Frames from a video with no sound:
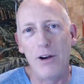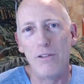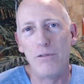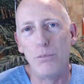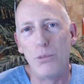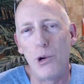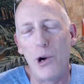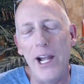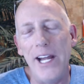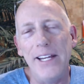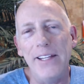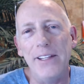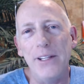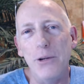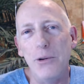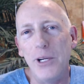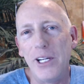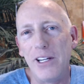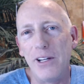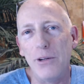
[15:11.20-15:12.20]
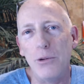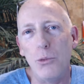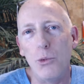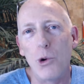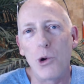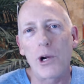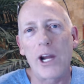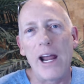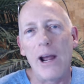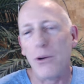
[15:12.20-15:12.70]
brain that we can
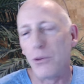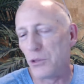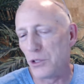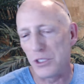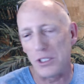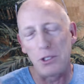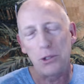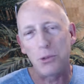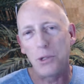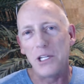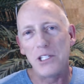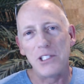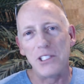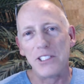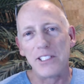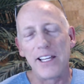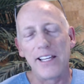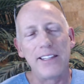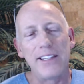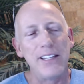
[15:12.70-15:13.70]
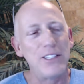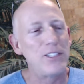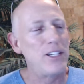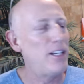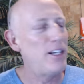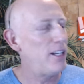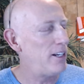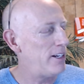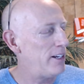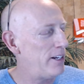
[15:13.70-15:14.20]
work out situations like this.
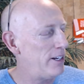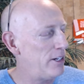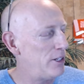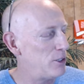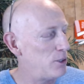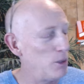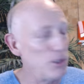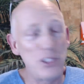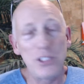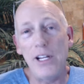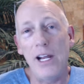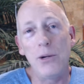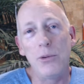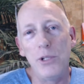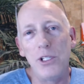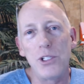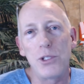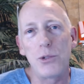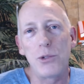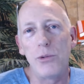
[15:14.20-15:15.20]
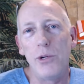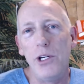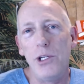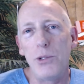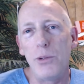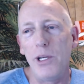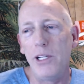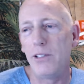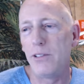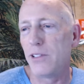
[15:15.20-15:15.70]
So instead, we just
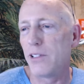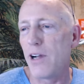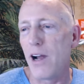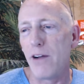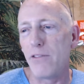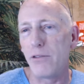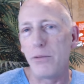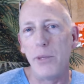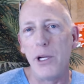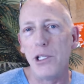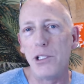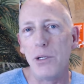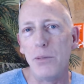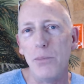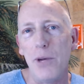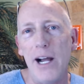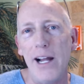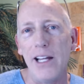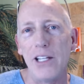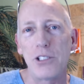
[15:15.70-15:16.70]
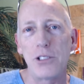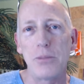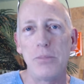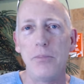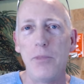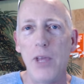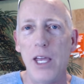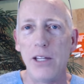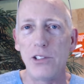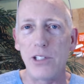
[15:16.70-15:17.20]
retreat to confirmation bias
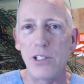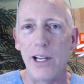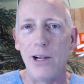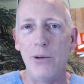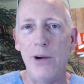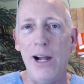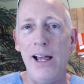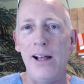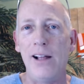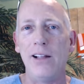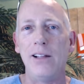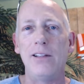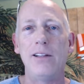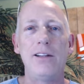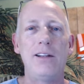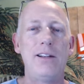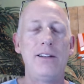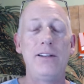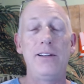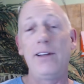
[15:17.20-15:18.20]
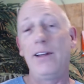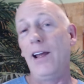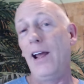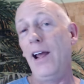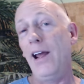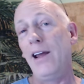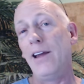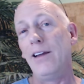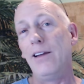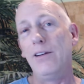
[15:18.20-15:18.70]
and say, well,
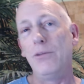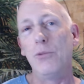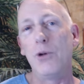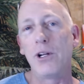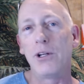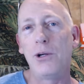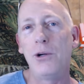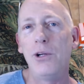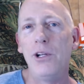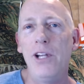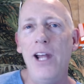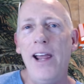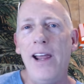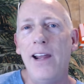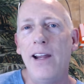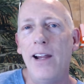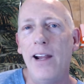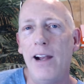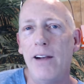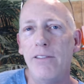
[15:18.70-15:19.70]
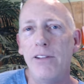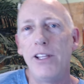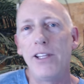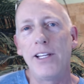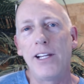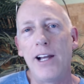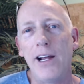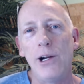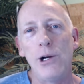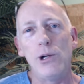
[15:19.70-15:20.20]
hey, what a good day.
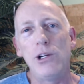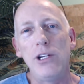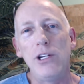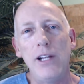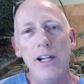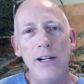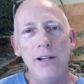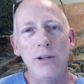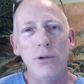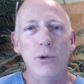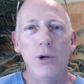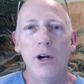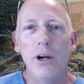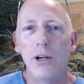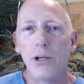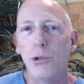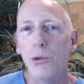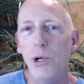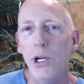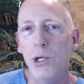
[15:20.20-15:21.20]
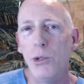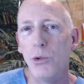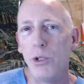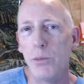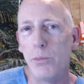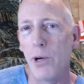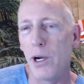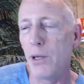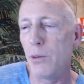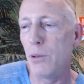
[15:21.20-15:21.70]
Everything I heard today agreed
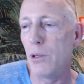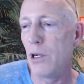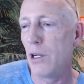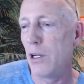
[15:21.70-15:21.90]
with what